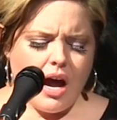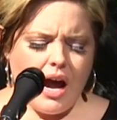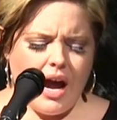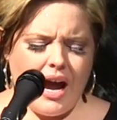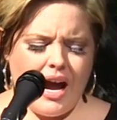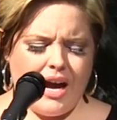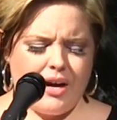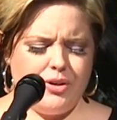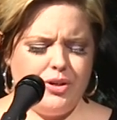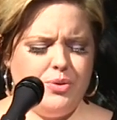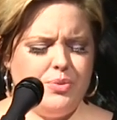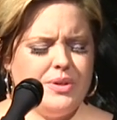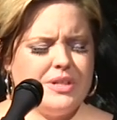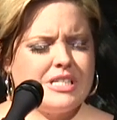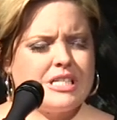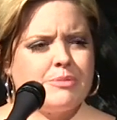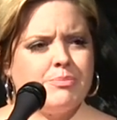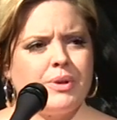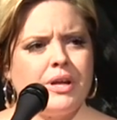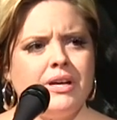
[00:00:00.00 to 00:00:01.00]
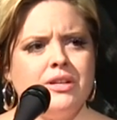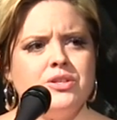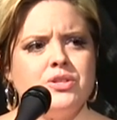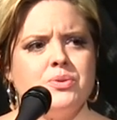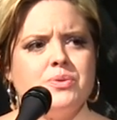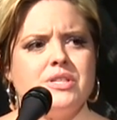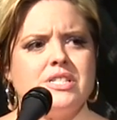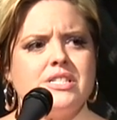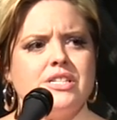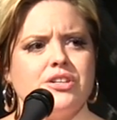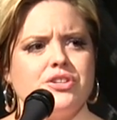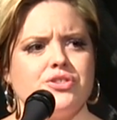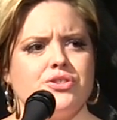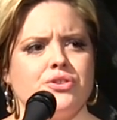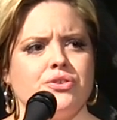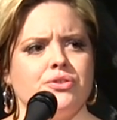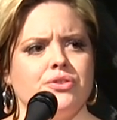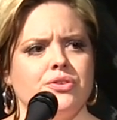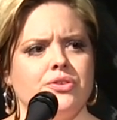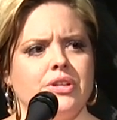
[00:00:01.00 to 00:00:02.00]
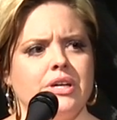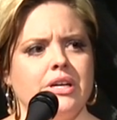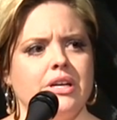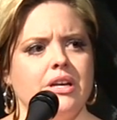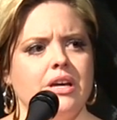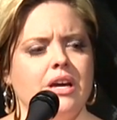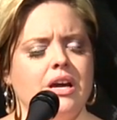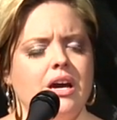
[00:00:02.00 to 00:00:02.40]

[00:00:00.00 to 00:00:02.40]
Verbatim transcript: How do you explain to a six year old that,